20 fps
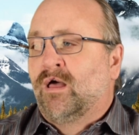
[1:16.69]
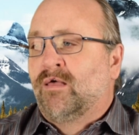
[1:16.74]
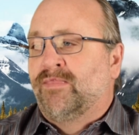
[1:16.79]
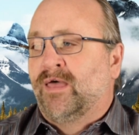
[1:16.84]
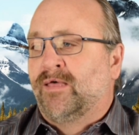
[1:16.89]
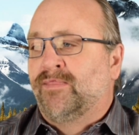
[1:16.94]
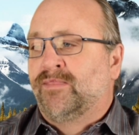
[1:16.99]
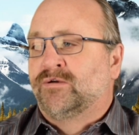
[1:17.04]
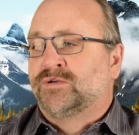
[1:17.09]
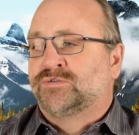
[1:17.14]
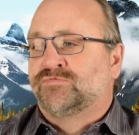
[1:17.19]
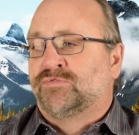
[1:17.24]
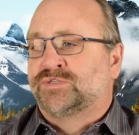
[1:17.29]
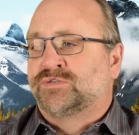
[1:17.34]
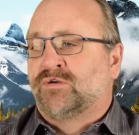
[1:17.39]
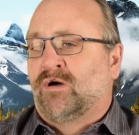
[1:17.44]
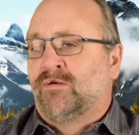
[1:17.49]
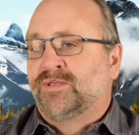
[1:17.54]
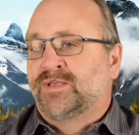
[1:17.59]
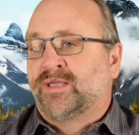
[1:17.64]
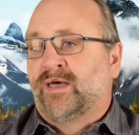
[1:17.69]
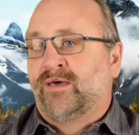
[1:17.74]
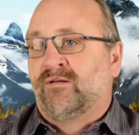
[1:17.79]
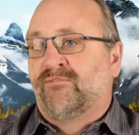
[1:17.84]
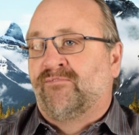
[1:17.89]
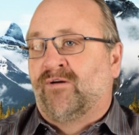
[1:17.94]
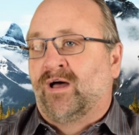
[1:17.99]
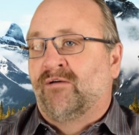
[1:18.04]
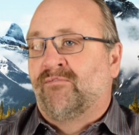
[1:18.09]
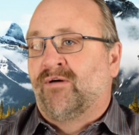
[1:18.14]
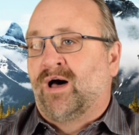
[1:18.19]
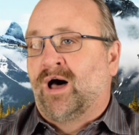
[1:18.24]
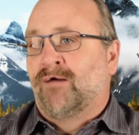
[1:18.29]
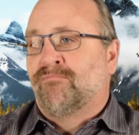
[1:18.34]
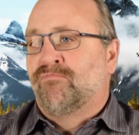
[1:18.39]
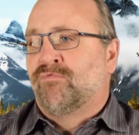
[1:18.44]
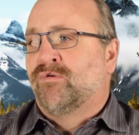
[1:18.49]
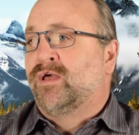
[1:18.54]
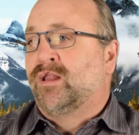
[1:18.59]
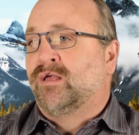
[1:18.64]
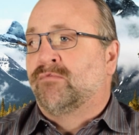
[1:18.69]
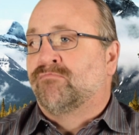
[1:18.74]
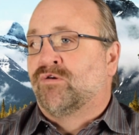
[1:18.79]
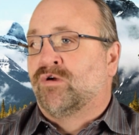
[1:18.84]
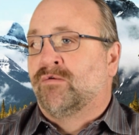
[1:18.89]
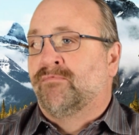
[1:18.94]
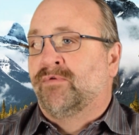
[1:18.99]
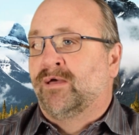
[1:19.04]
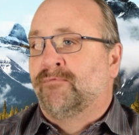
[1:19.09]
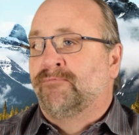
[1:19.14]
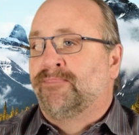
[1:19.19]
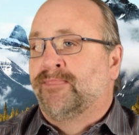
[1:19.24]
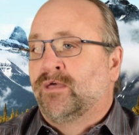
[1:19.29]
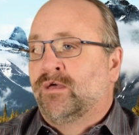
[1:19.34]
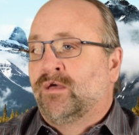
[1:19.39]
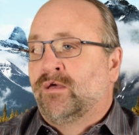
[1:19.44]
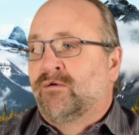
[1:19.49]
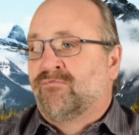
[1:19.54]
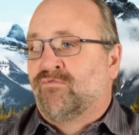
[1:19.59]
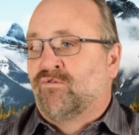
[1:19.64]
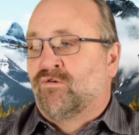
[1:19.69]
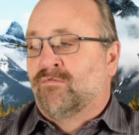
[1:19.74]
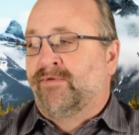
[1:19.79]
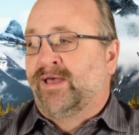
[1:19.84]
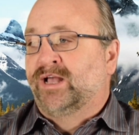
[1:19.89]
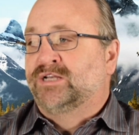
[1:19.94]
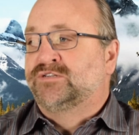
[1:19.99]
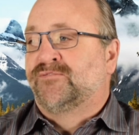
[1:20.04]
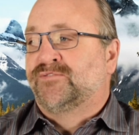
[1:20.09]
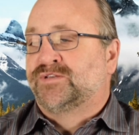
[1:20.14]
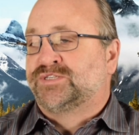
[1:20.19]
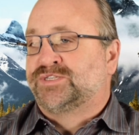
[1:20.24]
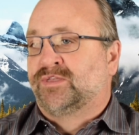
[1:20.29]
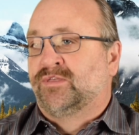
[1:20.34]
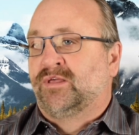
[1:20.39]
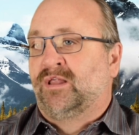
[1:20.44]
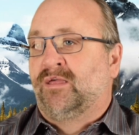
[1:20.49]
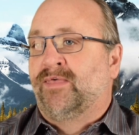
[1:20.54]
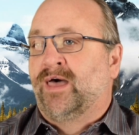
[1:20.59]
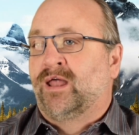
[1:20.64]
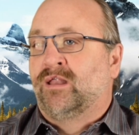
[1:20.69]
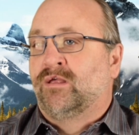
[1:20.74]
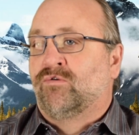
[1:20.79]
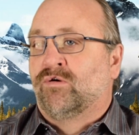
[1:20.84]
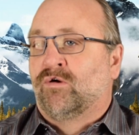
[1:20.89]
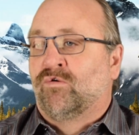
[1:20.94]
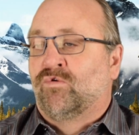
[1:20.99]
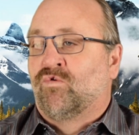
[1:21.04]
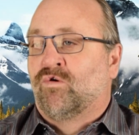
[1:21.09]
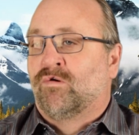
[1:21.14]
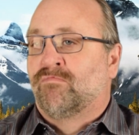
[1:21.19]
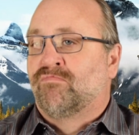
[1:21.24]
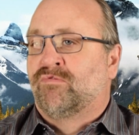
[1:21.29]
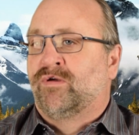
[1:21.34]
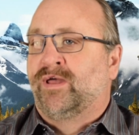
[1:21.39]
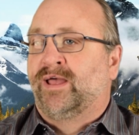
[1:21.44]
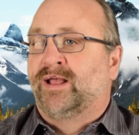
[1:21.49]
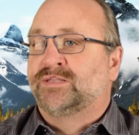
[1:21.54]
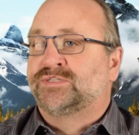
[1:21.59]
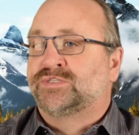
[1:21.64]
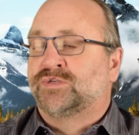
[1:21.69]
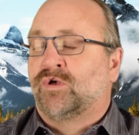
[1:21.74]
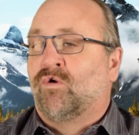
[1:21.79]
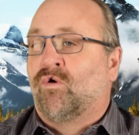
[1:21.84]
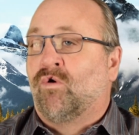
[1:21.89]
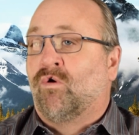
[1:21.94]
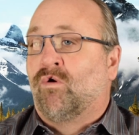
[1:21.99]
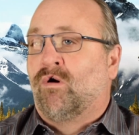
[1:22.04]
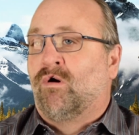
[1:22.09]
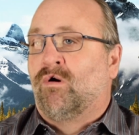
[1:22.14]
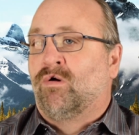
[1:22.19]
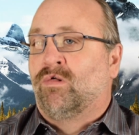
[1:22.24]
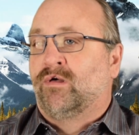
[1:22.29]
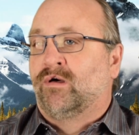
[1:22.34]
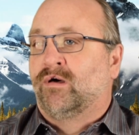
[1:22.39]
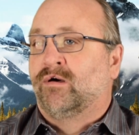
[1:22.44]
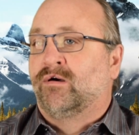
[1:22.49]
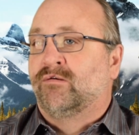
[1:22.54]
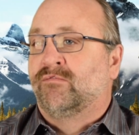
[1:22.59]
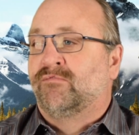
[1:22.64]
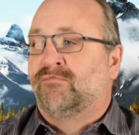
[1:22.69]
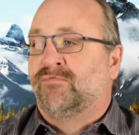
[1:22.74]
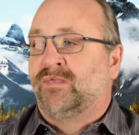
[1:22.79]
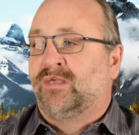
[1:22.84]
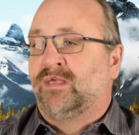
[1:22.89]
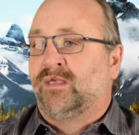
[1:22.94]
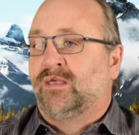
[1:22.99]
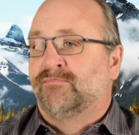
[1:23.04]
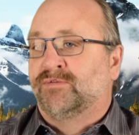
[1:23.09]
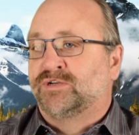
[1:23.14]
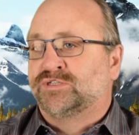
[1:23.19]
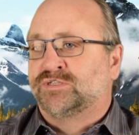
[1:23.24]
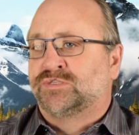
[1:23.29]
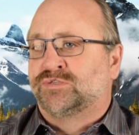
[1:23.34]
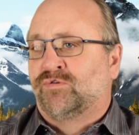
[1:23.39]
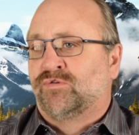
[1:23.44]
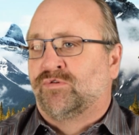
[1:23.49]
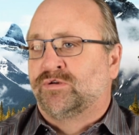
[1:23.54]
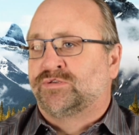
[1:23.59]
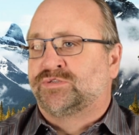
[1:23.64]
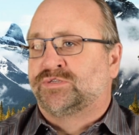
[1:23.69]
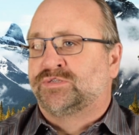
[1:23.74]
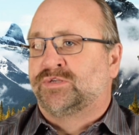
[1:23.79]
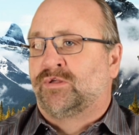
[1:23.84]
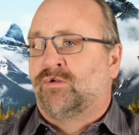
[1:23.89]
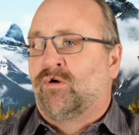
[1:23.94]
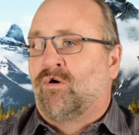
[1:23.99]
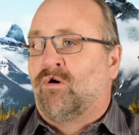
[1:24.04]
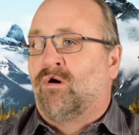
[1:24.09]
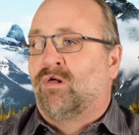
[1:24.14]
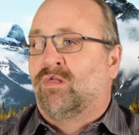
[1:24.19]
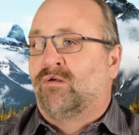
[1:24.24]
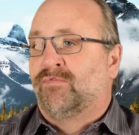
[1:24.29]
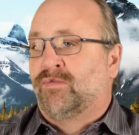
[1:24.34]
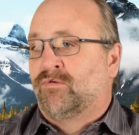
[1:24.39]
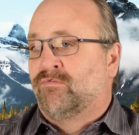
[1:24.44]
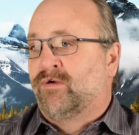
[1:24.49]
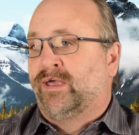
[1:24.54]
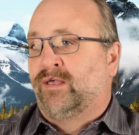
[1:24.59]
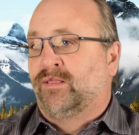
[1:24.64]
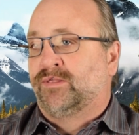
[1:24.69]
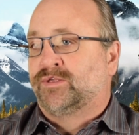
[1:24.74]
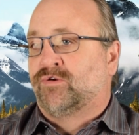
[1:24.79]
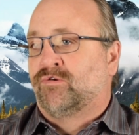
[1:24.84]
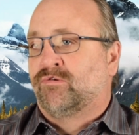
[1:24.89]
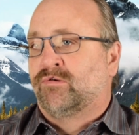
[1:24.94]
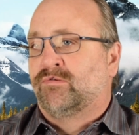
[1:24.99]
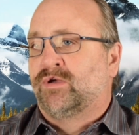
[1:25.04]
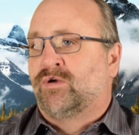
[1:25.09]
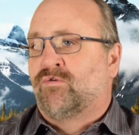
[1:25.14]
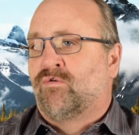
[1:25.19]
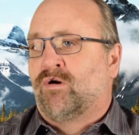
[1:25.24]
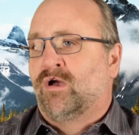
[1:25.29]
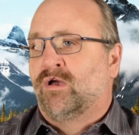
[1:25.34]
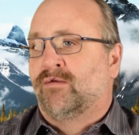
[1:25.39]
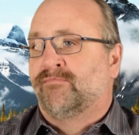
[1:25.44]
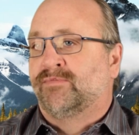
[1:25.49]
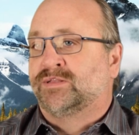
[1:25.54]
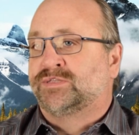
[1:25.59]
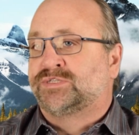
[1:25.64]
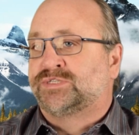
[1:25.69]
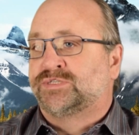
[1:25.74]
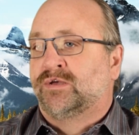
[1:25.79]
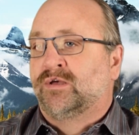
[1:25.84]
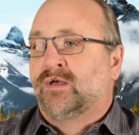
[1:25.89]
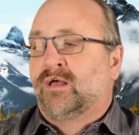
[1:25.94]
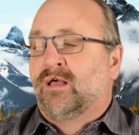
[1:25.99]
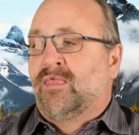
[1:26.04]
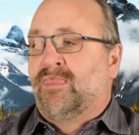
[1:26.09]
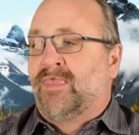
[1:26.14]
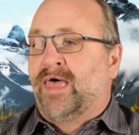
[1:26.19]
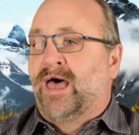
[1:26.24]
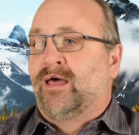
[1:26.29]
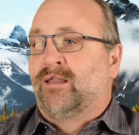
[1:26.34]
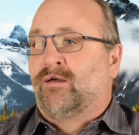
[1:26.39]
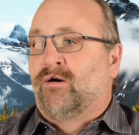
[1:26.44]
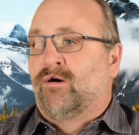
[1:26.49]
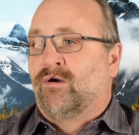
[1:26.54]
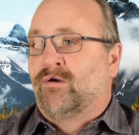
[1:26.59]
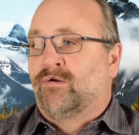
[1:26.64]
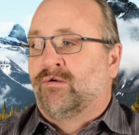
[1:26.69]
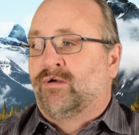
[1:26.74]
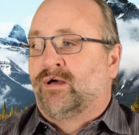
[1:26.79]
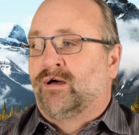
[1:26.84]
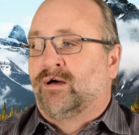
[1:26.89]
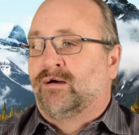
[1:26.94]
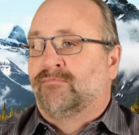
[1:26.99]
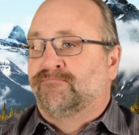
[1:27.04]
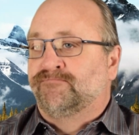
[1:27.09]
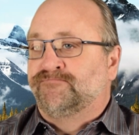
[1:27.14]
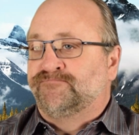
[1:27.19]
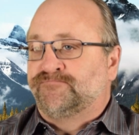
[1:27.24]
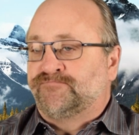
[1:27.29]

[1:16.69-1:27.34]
Then there's what's called the Title V operating permit for a major facility that incorporates all of the emission sources and all of the regulatory requirements that are